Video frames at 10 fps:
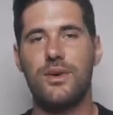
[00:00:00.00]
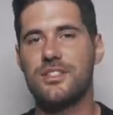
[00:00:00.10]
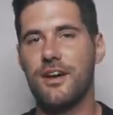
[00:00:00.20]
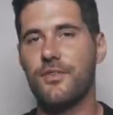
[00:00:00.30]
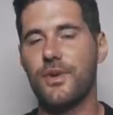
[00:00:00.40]

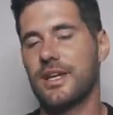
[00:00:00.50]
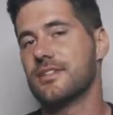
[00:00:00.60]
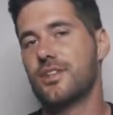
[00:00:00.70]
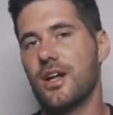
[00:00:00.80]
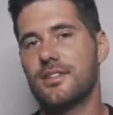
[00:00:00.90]
suffering
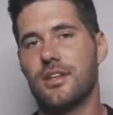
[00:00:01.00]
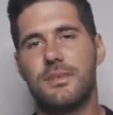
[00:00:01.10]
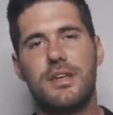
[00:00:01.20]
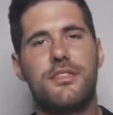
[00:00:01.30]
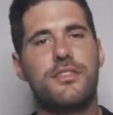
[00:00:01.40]
is not some
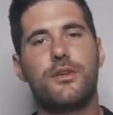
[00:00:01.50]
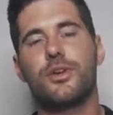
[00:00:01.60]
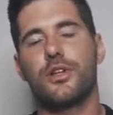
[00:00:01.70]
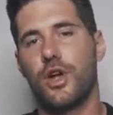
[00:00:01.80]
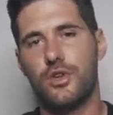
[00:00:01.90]

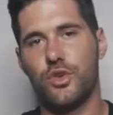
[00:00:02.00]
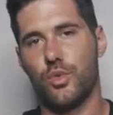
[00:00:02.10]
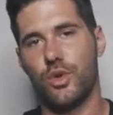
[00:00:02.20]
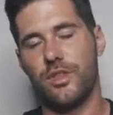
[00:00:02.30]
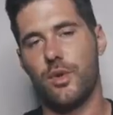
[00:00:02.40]
ethereal
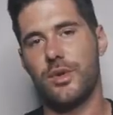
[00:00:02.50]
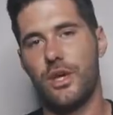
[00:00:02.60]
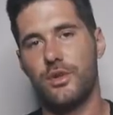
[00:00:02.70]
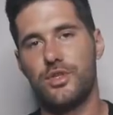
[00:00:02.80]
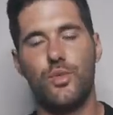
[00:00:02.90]
underworld that we
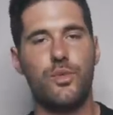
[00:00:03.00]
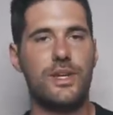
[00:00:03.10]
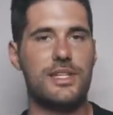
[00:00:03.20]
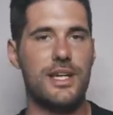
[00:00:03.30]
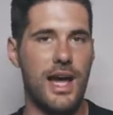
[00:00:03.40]
go to when
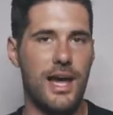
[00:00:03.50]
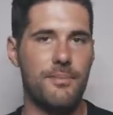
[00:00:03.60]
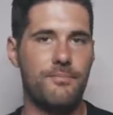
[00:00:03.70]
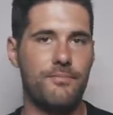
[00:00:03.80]
we die.